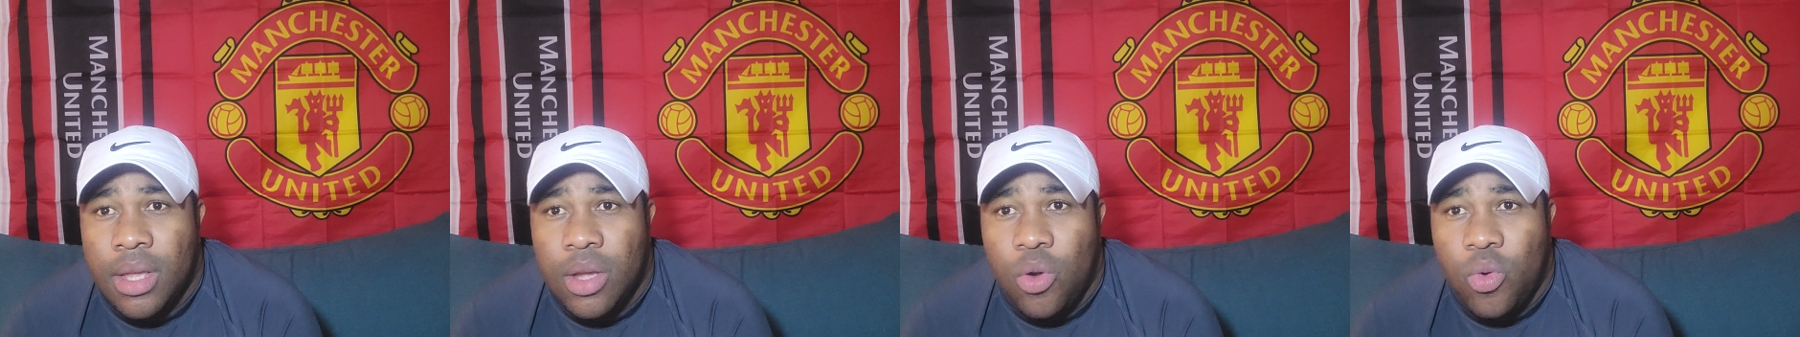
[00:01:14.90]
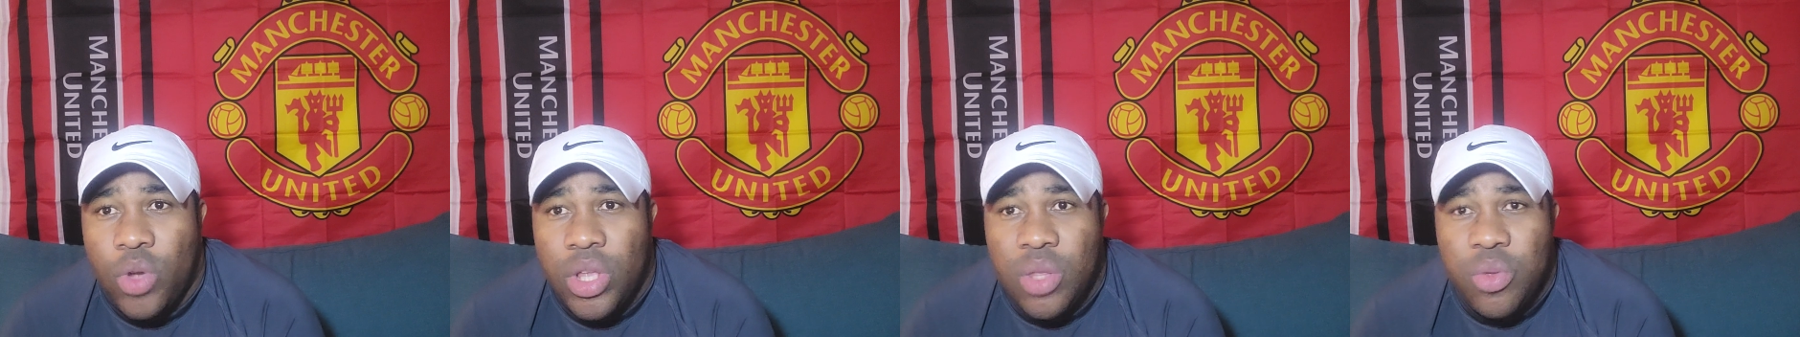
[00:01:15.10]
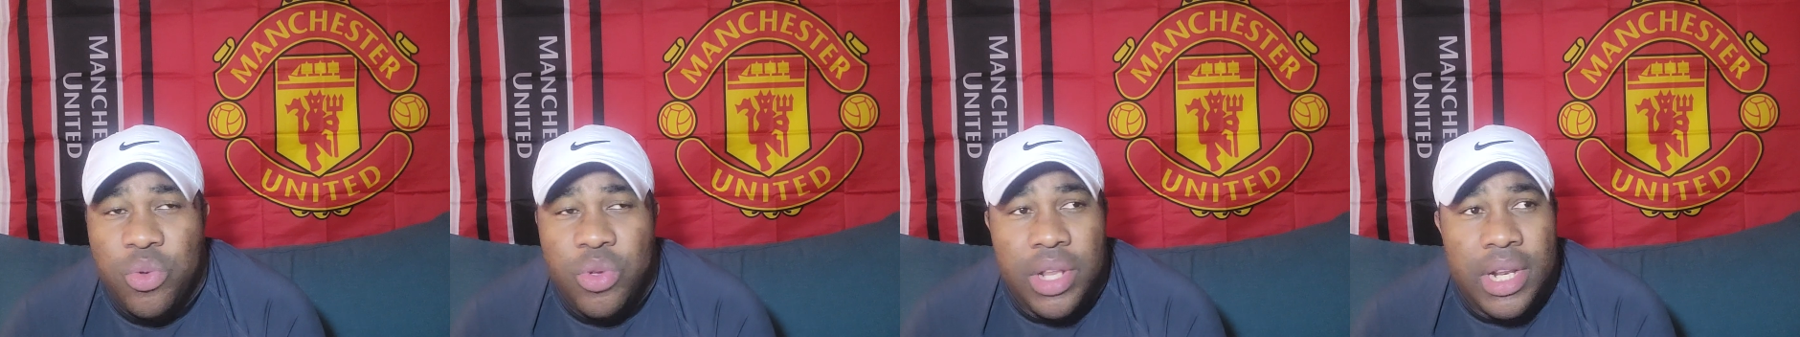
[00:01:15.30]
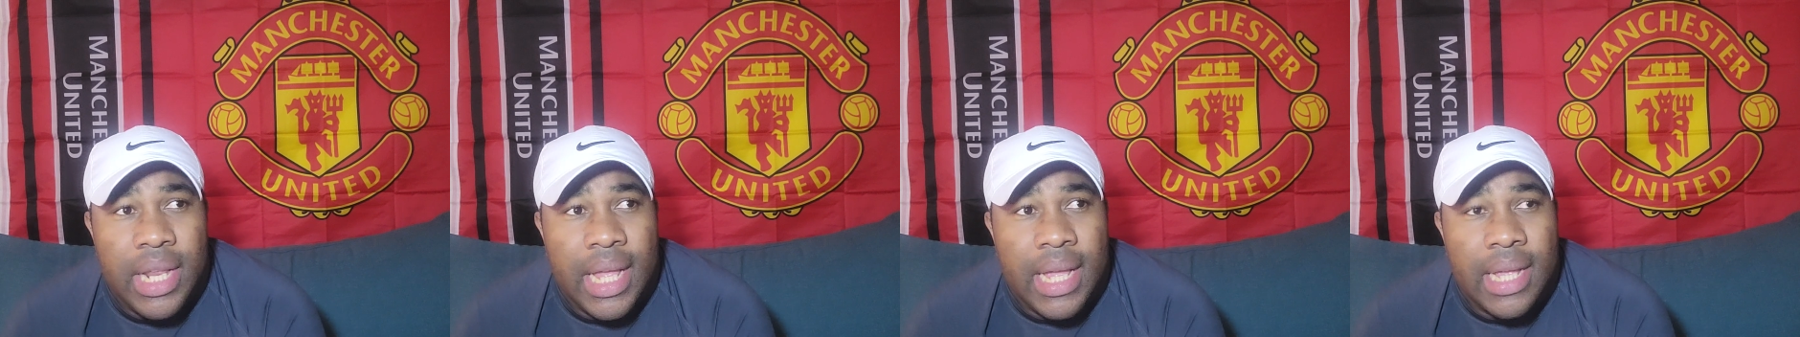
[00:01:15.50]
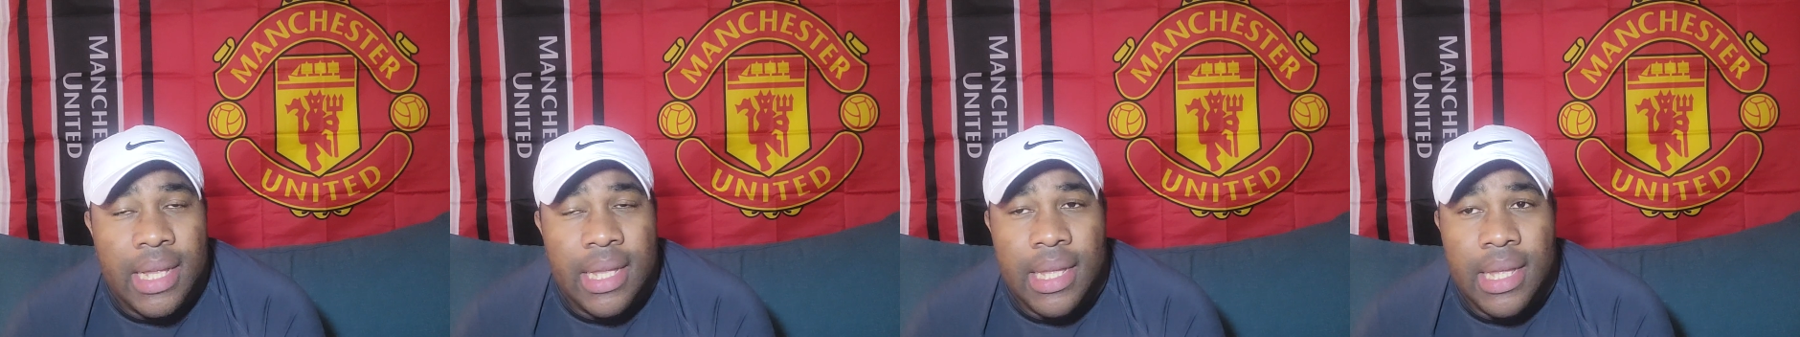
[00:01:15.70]
when we were
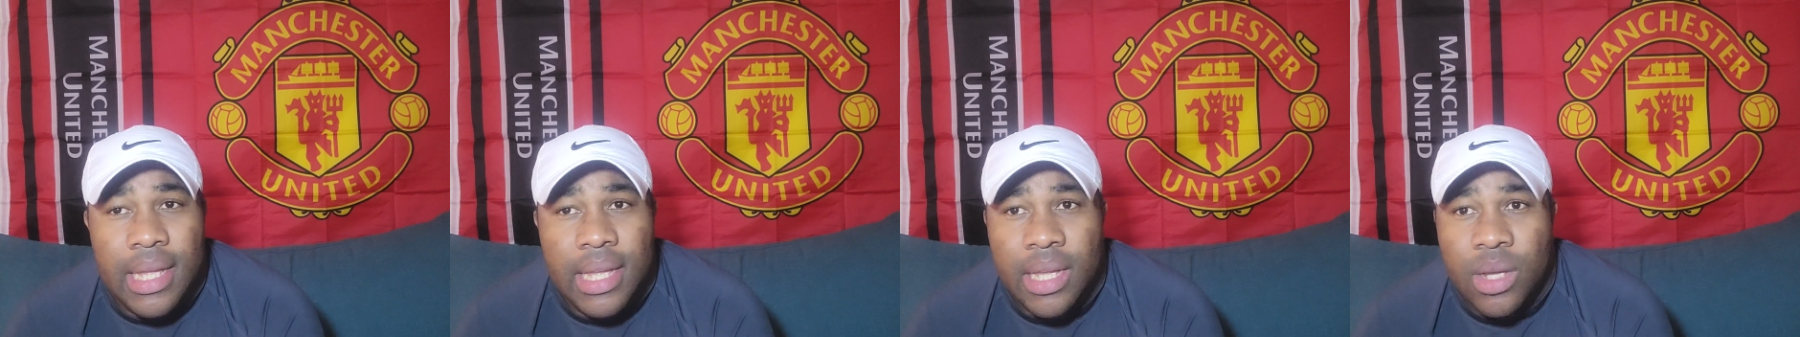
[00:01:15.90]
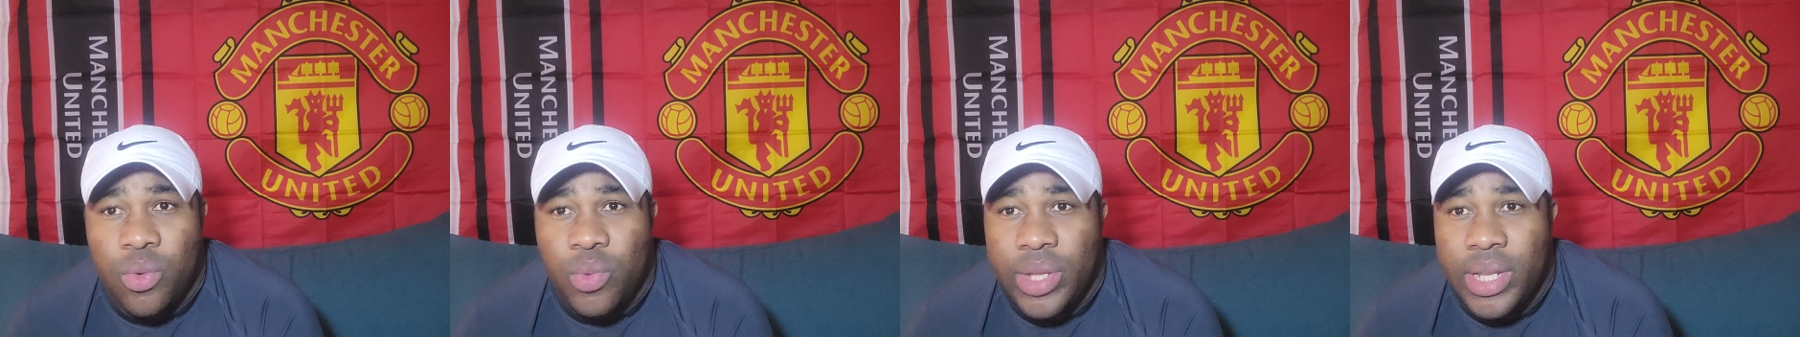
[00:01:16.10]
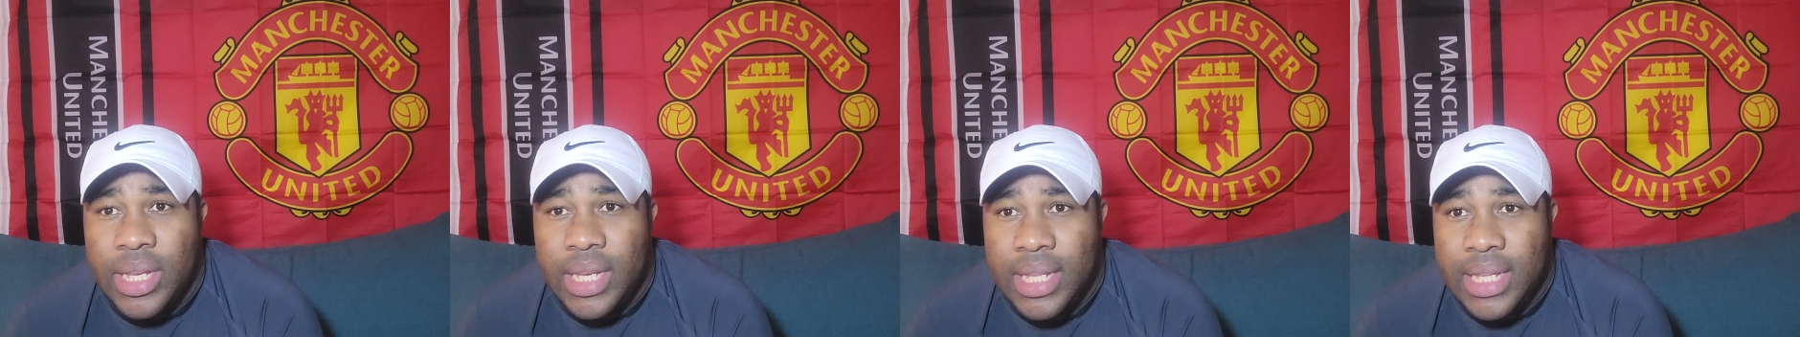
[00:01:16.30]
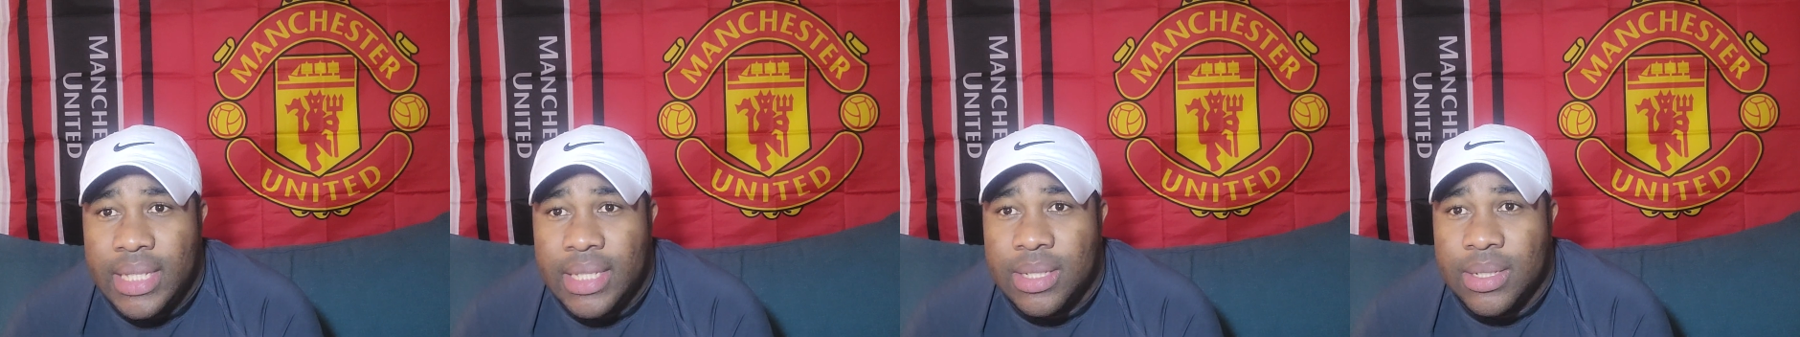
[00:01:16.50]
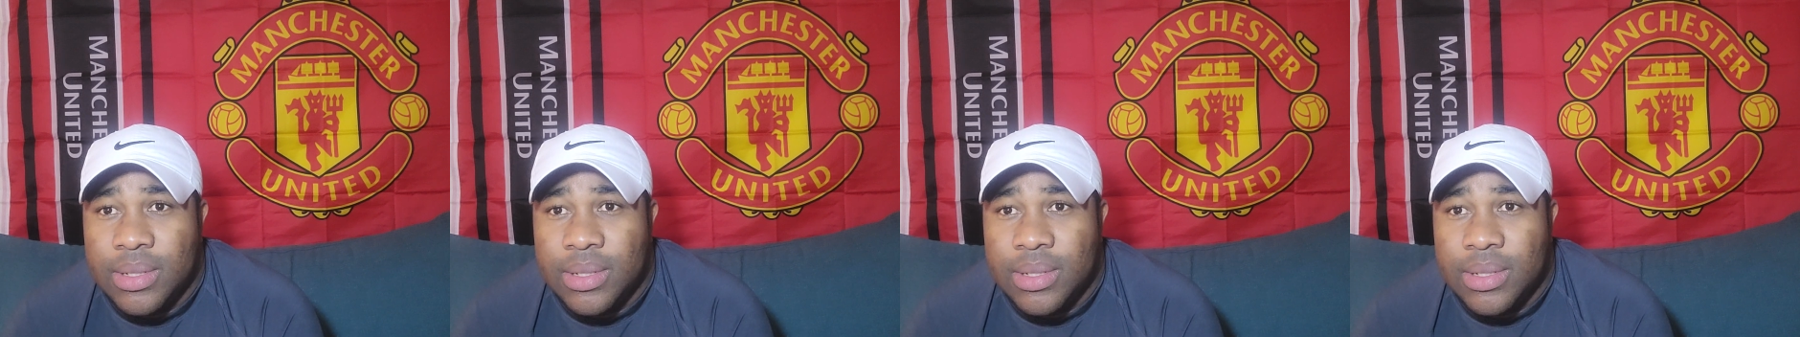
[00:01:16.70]
like, hey, we need